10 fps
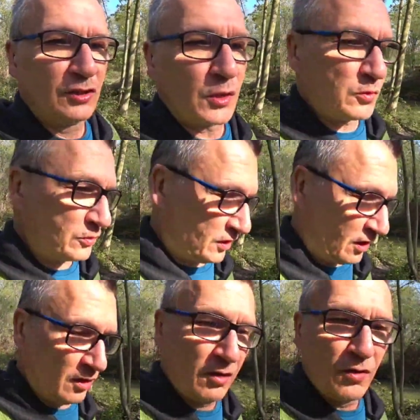Don't
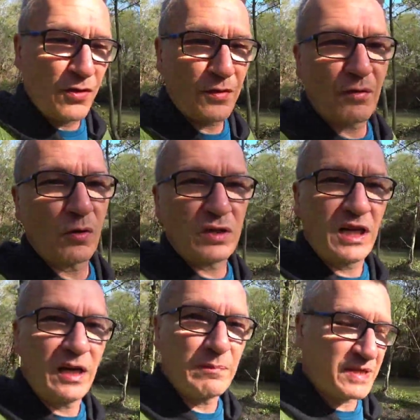throw
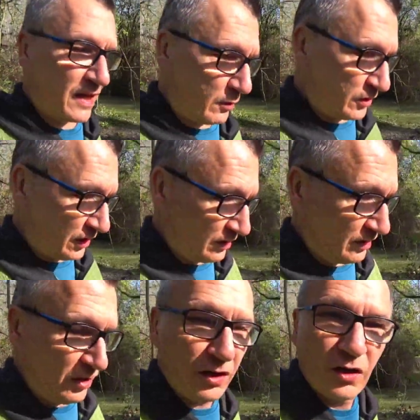clips out.
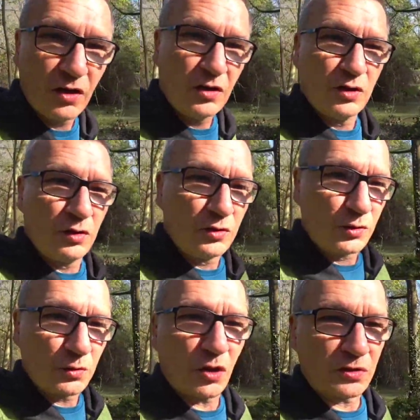
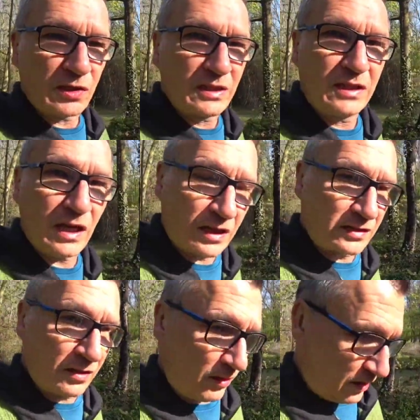Do not
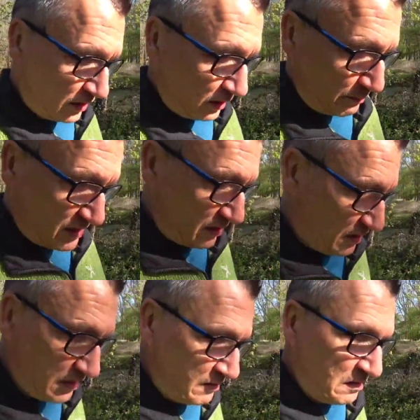cut the clips.